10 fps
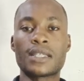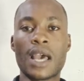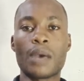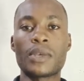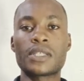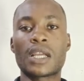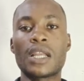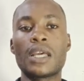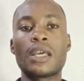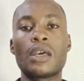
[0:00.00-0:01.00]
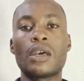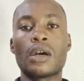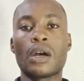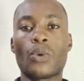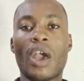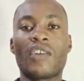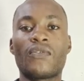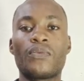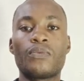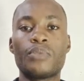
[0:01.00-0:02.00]
Yeah, basically we
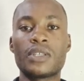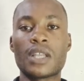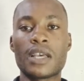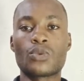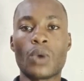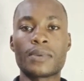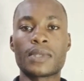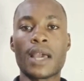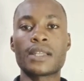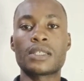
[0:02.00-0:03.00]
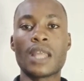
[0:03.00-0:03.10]
have business website,